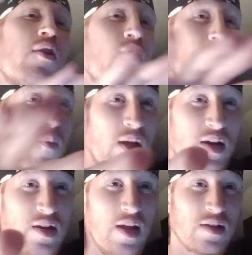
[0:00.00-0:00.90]
a great way to
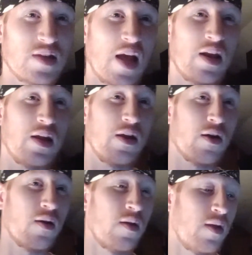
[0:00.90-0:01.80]
take us out of
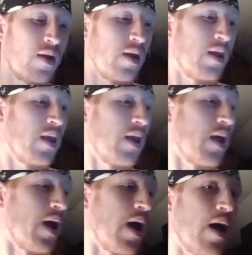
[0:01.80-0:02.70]
here.
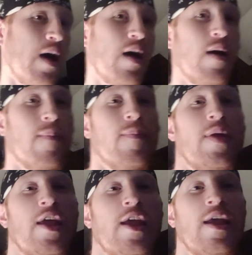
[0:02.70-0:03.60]
And
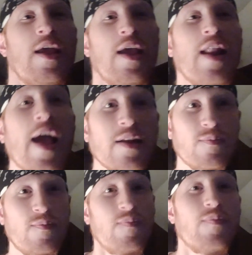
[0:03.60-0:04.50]
at
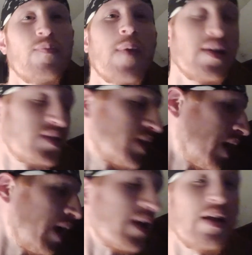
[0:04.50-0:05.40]
my
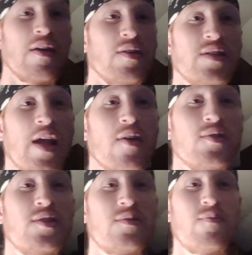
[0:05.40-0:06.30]
stay at Harry's
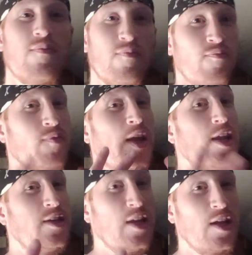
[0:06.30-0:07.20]
house, he
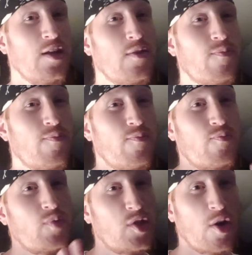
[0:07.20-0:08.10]
did
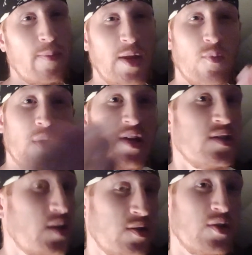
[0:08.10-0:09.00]
show me what
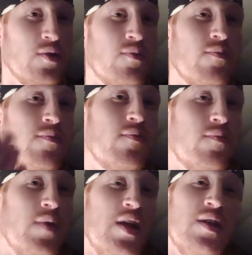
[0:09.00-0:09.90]
he's into.
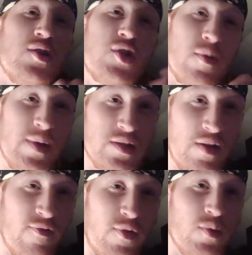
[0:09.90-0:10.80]
He did show me his
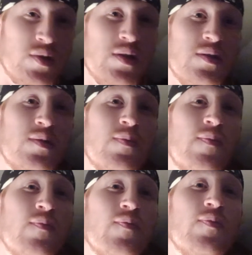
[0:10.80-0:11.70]
influences.
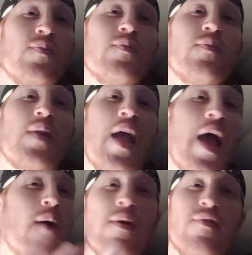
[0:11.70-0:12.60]

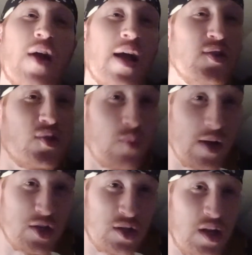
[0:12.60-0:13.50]
However, I just
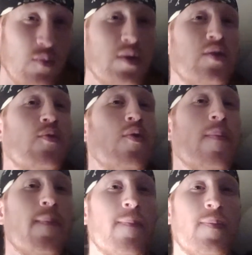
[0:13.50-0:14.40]
wish he would do
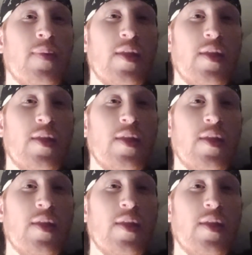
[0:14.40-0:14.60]
them